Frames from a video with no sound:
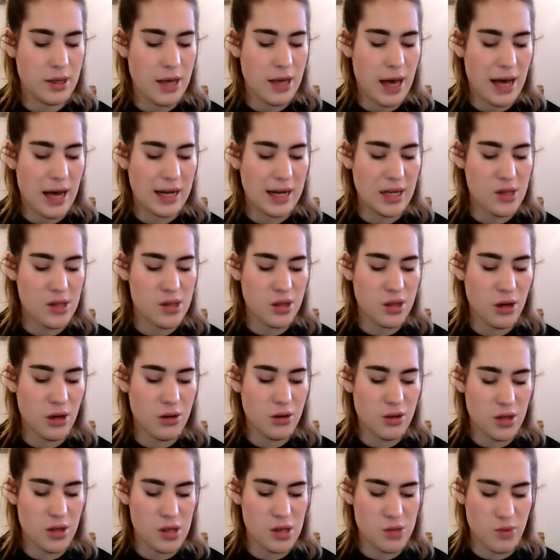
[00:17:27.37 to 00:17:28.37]
Alice
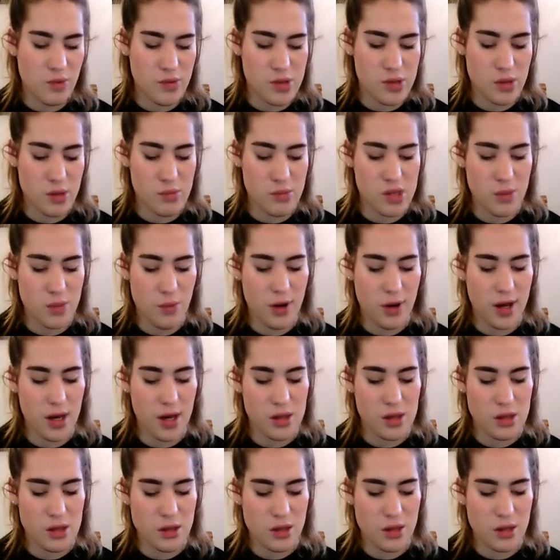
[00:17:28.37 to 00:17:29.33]
noticed with some surprise